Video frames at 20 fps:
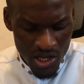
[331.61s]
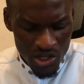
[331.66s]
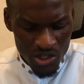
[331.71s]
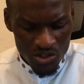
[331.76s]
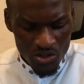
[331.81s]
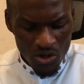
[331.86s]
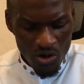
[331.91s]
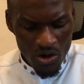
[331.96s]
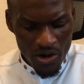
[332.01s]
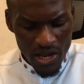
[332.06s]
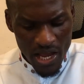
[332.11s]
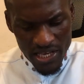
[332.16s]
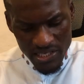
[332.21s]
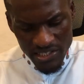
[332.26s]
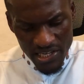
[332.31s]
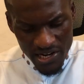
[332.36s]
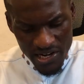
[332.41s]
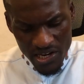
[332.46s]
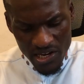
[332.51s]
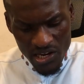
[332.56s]
So
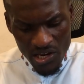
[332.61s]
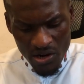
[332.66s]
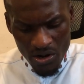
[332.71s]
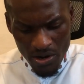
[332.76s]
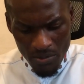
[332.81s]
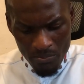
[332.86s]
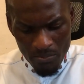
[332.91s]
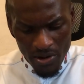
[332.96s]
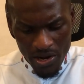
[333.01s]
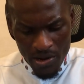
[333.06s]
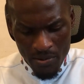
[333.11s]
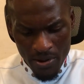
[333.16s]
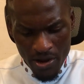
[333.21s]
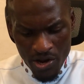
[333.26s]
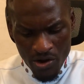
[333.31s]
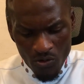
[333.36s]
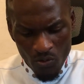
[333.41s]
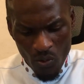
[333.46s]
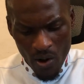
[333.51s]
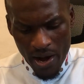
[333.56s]
answering
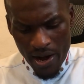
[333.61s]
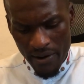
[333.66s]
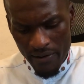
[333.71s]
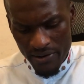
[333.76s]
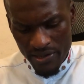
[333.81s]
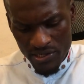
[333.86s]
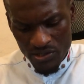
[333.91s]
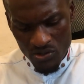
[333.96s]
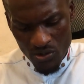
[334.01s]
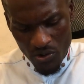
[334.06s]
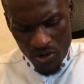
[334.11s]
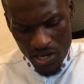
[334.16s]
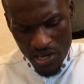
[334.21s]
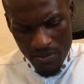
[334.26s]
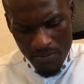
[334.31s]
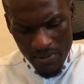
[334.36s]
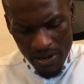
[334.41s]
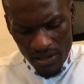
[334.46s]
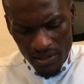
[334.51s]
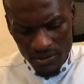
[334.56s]
inquiries or
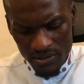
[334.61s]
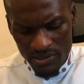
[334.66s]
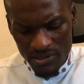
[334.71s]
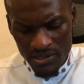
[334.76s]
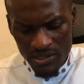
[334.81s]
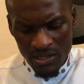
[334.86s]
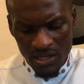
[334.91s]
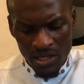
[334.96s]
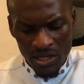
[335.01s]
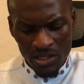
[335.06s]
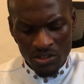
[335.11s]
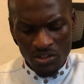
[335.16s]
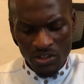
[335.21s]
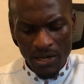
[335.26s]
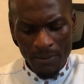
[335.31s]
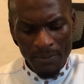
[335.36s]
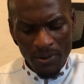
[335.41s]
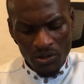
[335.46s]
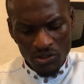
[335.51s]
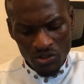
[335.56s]
emails, talk
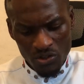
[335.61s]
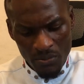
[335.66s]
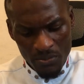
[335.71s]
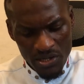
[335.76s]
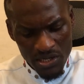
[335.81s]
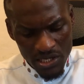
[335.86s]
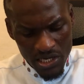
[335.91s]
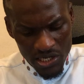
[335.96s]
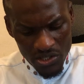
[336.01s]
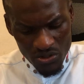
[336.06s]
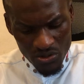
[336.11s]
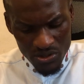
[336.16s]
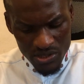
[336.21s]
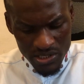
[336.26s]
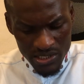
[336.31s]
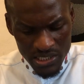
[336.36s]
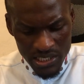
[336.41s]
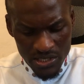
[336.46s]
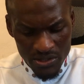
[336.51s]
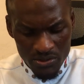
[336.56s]
about communication
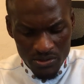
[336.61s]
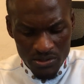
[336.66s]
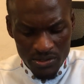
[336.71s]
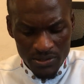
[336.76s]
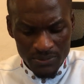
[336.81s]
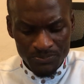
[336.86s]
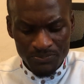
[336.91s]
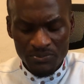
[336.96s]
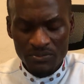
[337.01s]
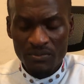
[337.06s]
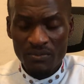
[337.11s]
skills,